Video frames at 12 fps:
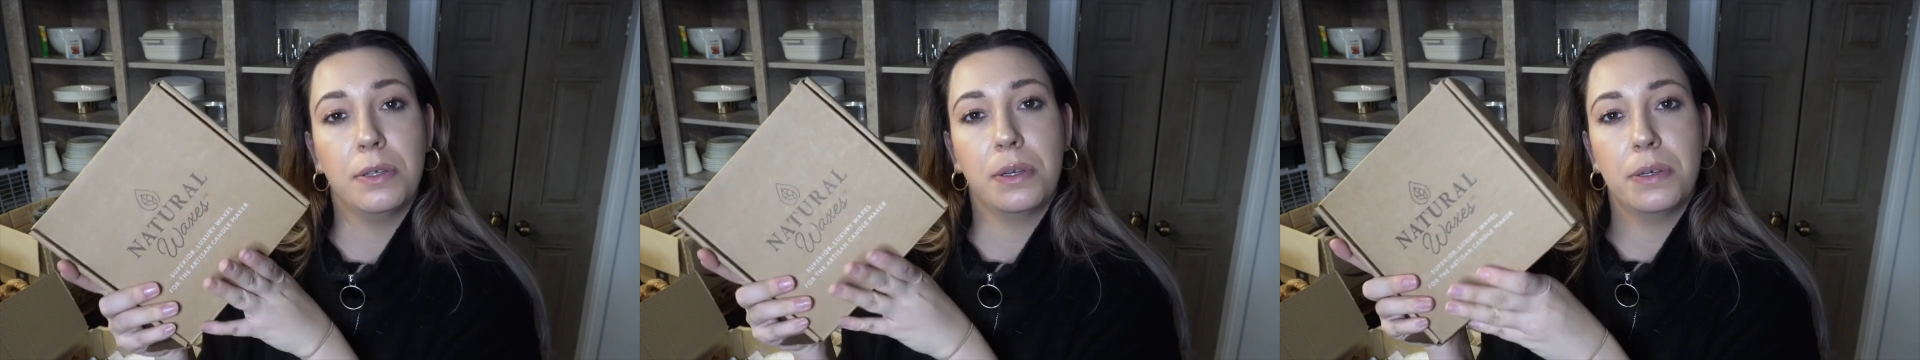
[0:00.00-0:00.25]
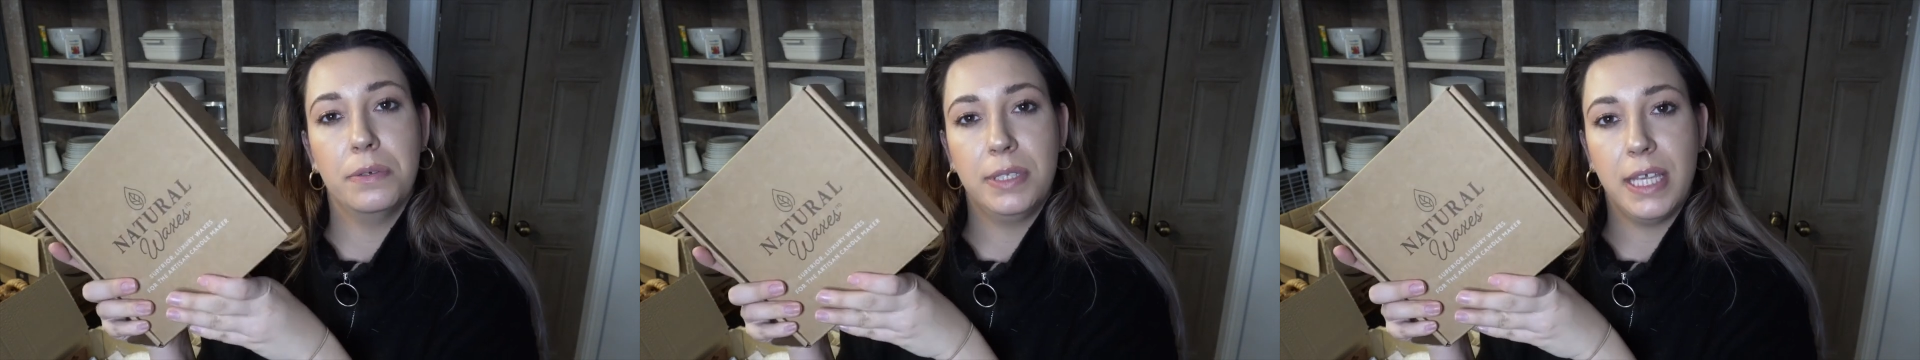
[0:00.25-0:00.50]
to
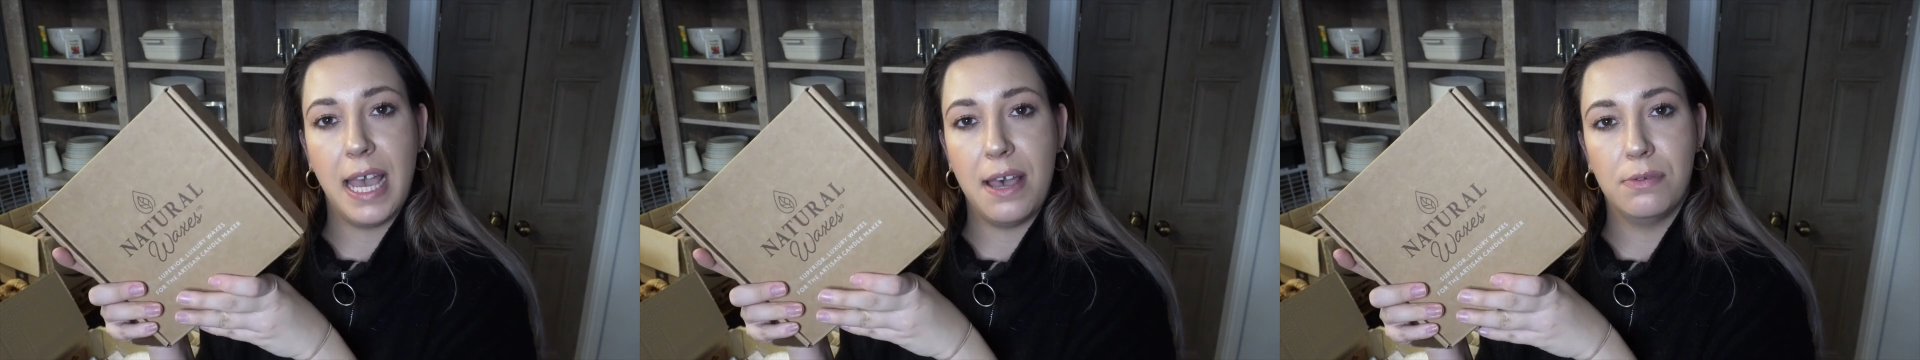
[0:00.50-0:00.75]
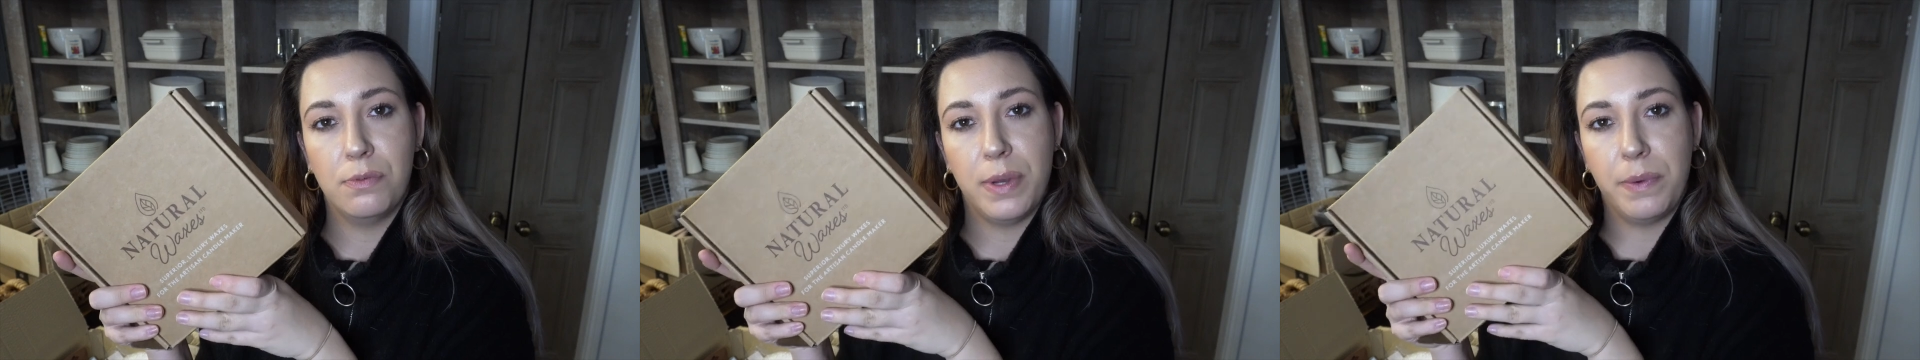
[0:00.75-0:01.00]
Cozy
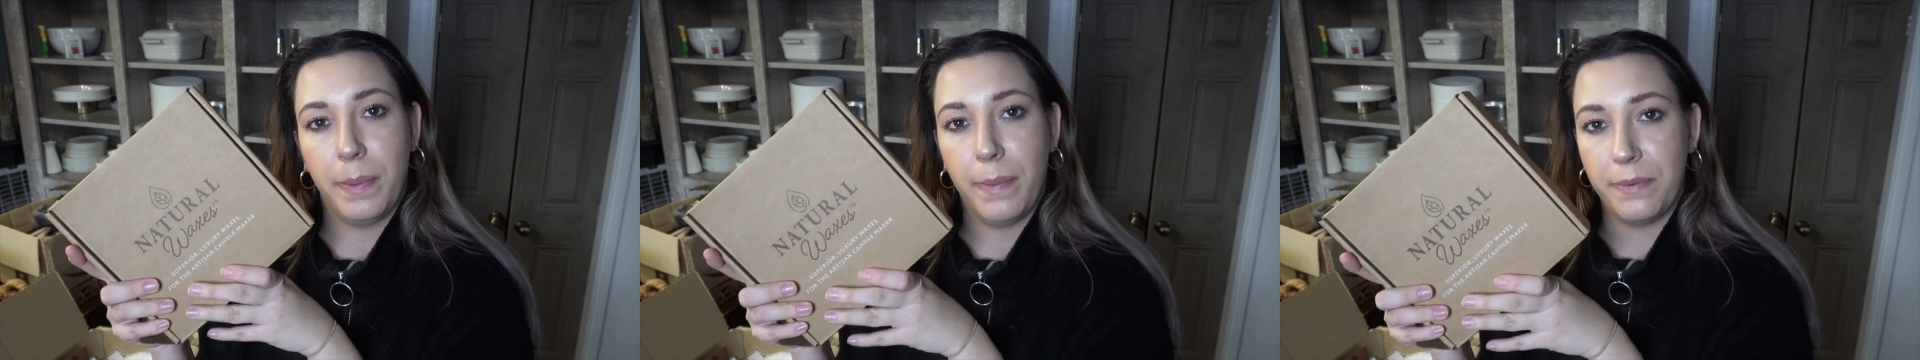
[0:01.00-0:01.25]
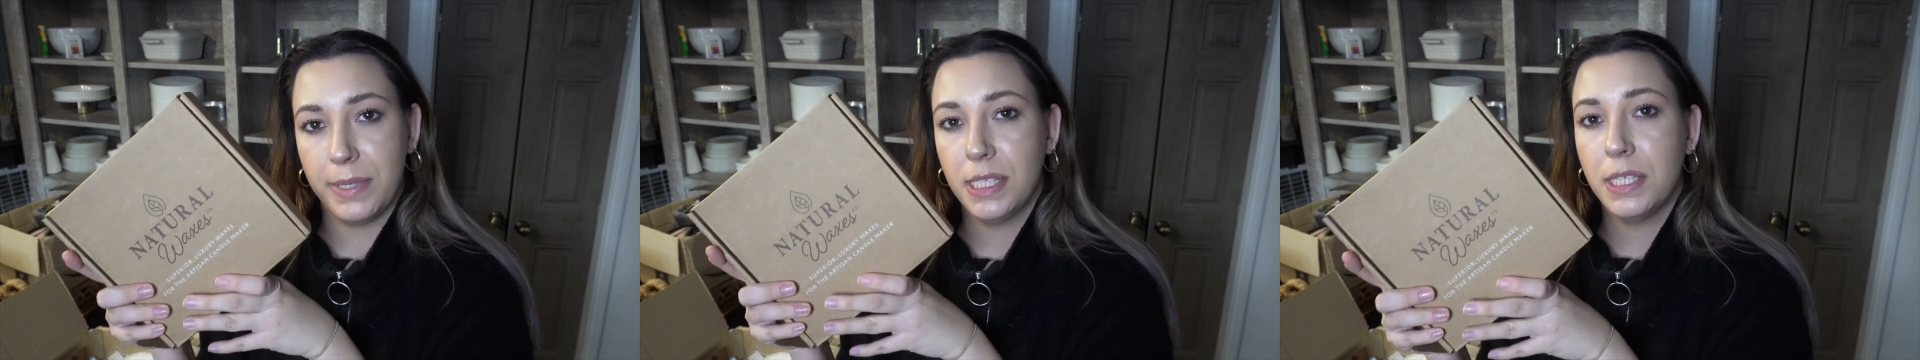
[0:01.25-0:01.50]
Owl very,
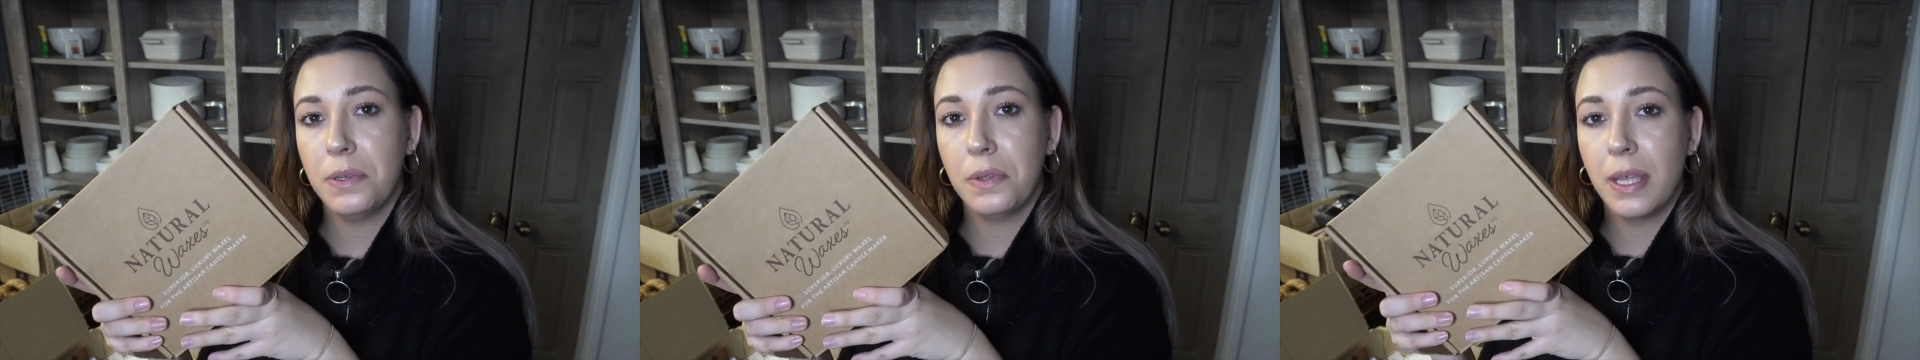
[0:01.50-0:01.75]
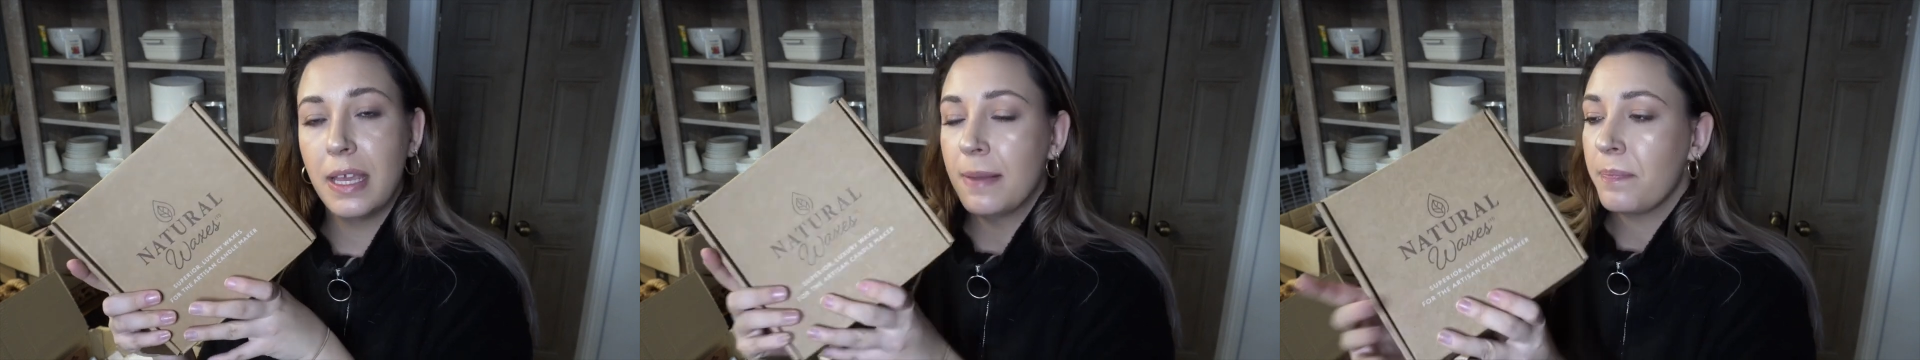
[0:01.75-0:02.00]
very soon.